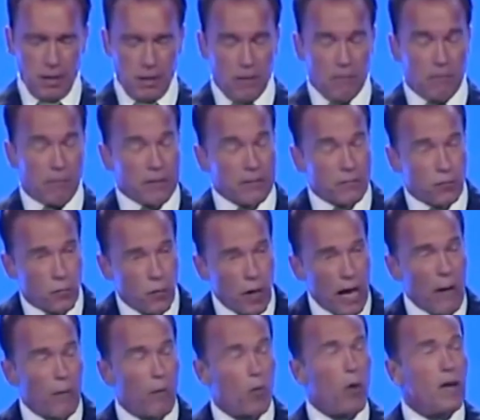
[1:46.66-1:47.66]
But
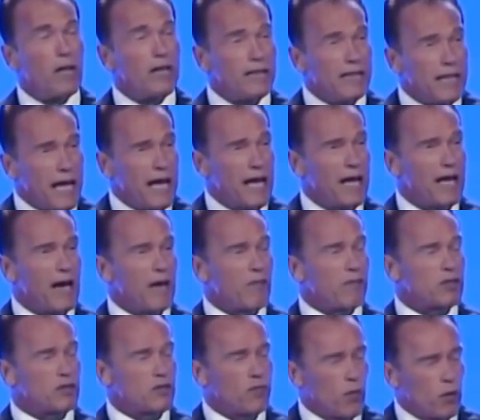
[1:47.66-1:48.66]
one day, I
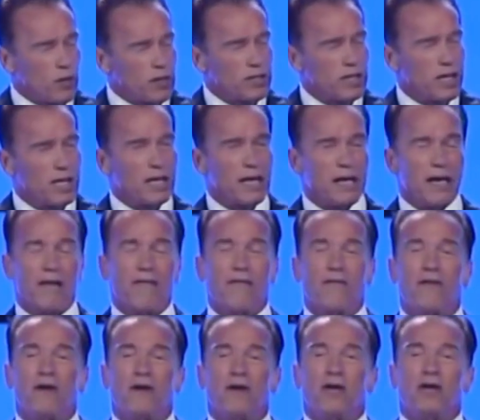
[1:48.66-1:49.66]
was fortunate
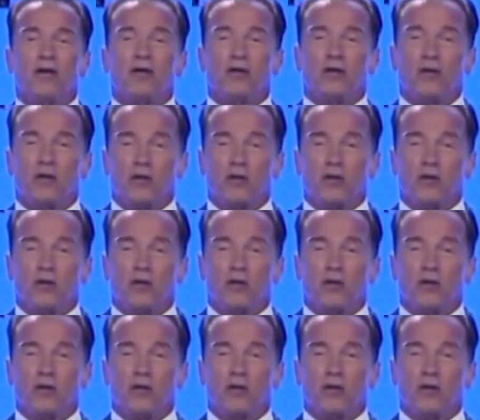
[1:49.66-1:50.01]
enough to